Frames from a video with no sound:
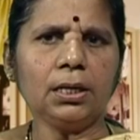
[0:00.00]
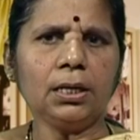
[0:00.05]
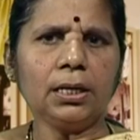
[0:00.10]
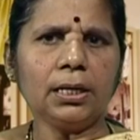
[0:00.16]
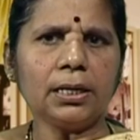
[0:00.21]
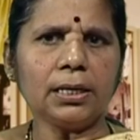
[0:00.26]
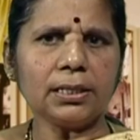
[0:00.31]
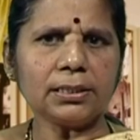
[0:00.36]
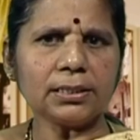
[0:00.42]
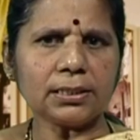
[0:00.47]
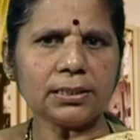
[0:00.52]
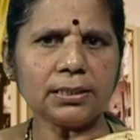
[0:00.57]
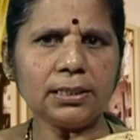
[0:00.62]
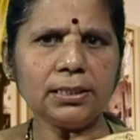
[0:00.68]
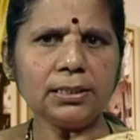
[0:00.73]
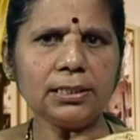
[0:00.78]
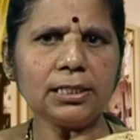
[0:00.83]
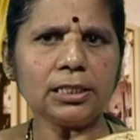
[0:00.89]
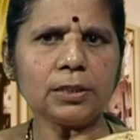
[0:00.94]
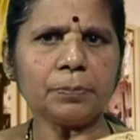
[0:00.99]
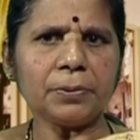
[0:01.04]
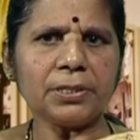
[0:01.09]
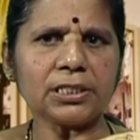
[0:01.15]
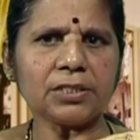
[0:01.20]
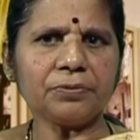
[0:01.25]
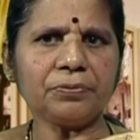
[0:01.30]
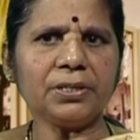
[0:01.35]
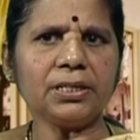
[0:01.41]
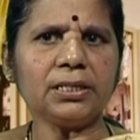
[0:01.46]
Resistance in
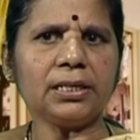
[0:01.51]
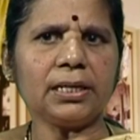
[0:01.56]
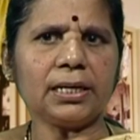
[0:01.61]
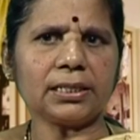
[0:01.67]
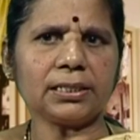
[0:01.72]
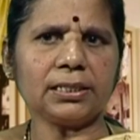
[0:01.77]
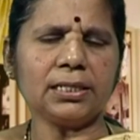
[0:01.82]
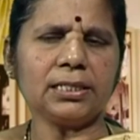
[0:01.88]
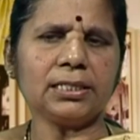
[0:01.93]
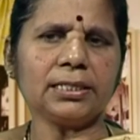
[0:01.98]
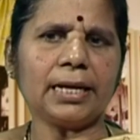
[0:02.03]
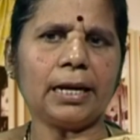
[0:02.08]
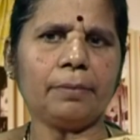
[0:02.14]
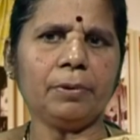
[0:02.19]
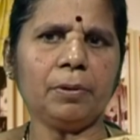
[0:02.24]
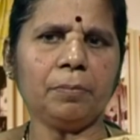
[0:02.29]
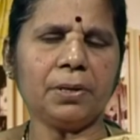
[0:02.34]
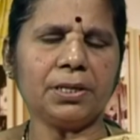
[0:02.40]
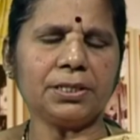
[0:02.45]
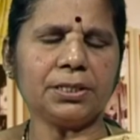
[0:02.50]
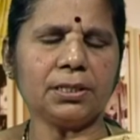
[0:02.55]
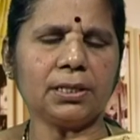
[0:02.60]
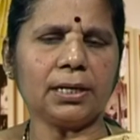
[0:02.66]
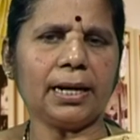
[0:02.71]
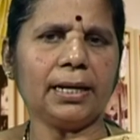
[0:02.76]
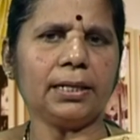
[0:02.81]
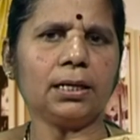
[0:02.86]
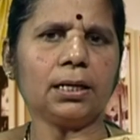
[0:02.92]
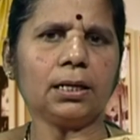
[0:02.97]
specific directions can be measured,
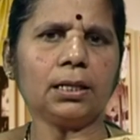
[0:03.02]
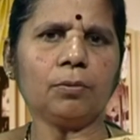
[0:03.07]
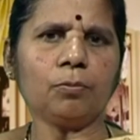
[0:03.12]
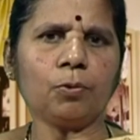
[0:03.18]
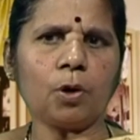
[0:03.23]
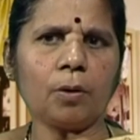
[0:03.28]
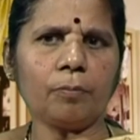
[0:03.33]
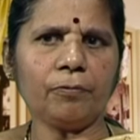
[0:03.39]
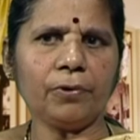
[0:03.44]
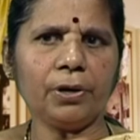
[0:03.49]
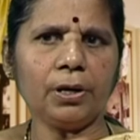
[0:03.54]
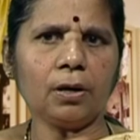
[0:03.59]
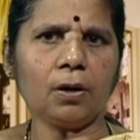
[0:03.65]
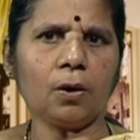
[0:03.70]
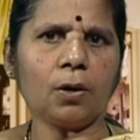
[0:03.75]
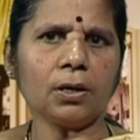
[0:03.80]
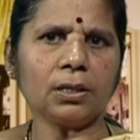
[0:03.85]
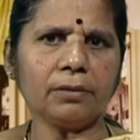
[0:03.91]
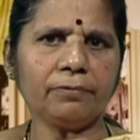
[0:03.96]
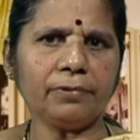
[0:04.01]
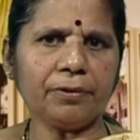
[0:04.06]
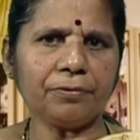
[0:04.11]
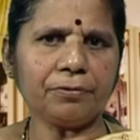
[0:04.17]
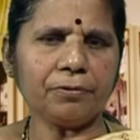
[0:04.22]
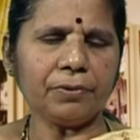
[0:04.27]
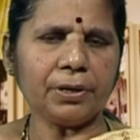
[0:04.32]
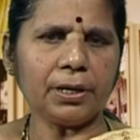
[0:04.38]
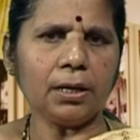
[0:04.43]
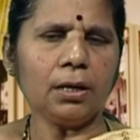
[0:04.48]
either the warp way or the
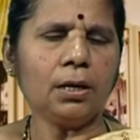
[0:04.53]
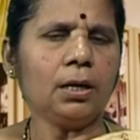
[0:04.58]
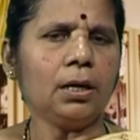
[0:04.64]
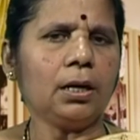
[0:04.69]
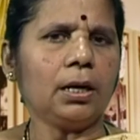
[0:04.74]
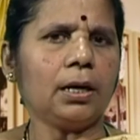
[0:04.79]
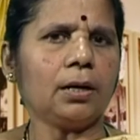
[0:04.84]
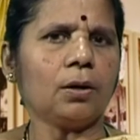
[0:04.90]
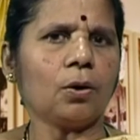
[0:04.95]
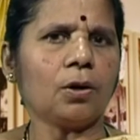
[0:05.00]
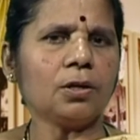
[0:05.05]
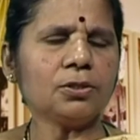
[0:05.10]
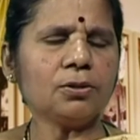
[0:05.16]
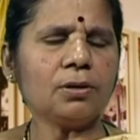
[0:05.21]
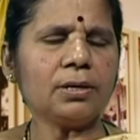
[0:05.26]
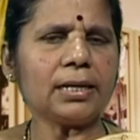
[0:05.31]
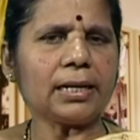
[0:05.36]
weft way, and also at an